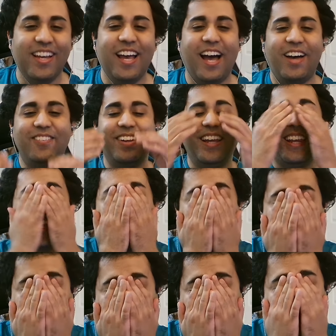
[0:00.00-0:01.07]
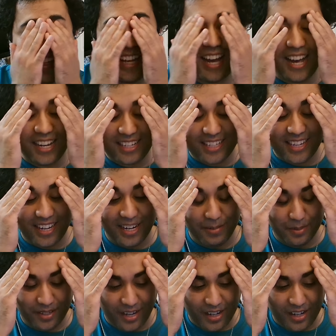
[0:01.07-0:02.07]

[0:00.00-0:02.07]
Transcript: I'm like, God damn it.